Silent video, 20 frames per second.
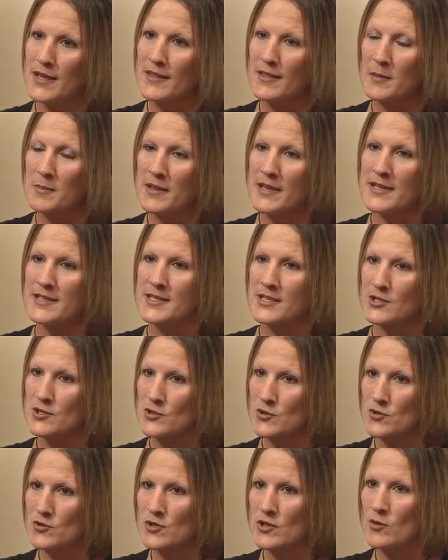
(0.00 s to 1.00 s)
the Plastic
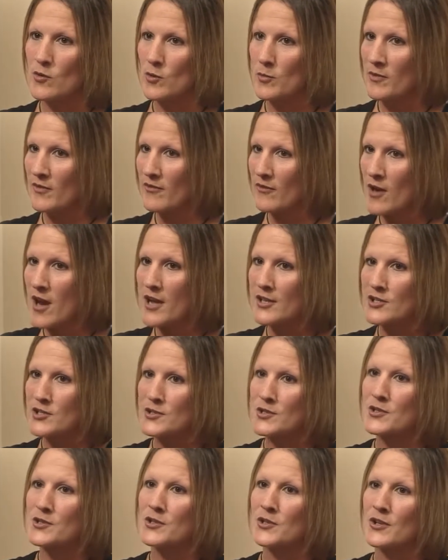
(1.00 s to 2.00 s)
Surgery Group of
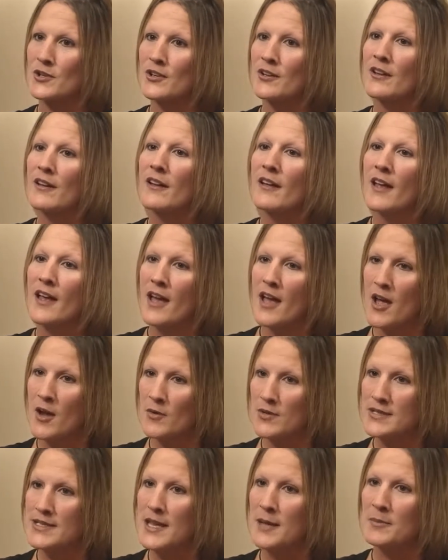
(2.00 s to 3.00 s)
Rochester, I
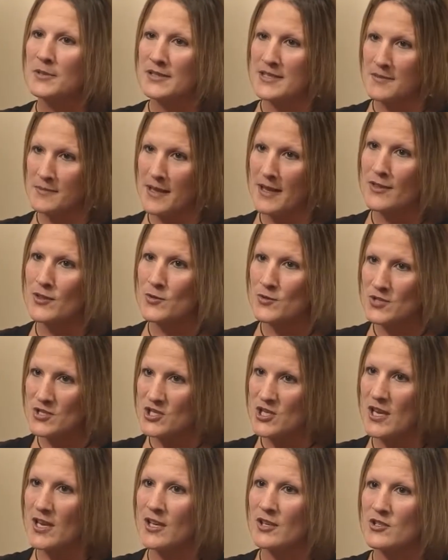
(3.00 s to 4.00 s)
was able to make those
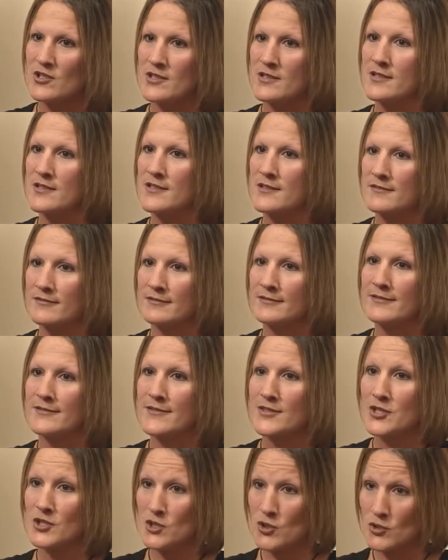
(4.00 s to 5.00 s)
changes
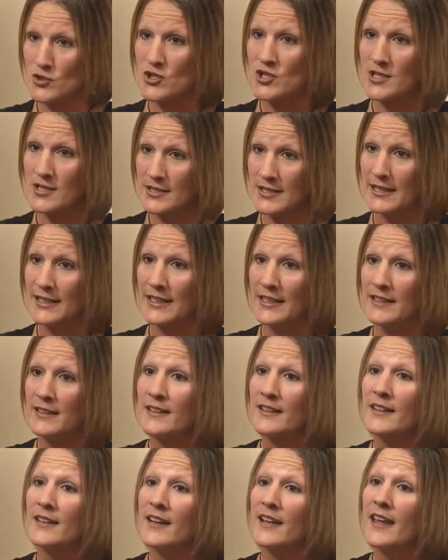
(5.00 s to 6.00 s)
surgically,
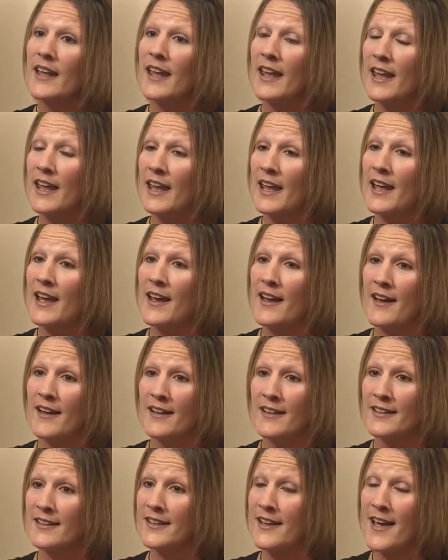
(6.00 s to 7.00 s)

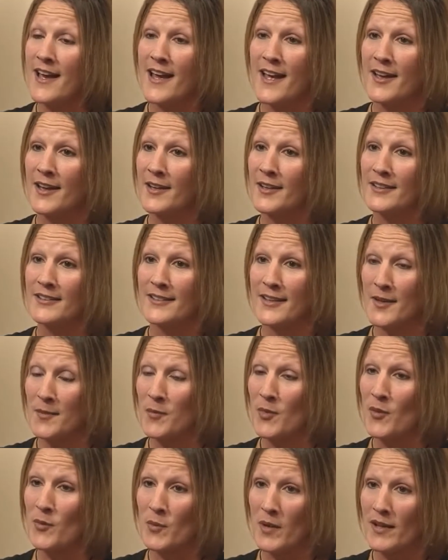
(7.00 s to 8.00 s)
and I
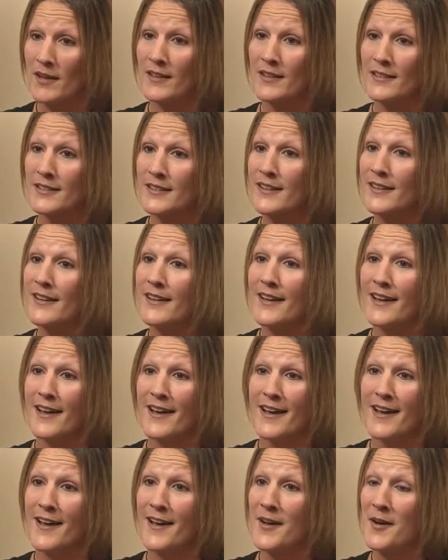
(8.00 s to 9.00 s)
am thrilled.
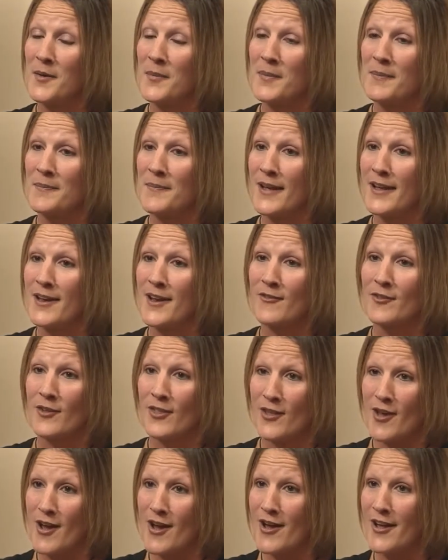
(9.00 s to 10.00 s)
I never
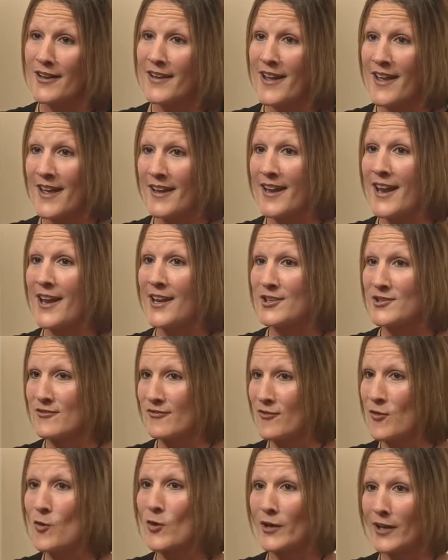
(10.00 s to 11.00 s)
thought at age
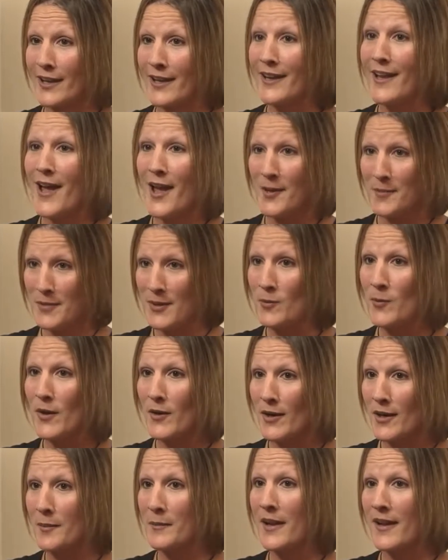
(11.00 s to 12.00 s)
40 I'd be
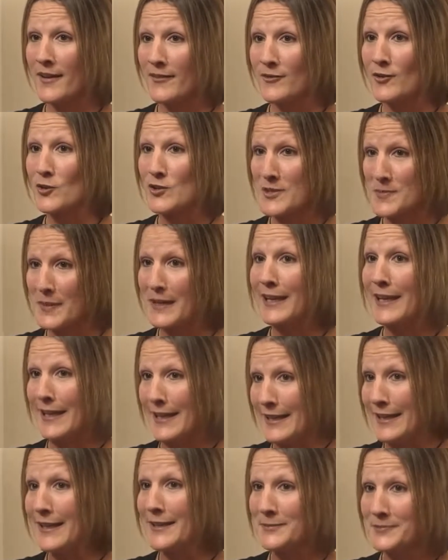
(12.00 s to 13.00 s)
wearing my first bikini.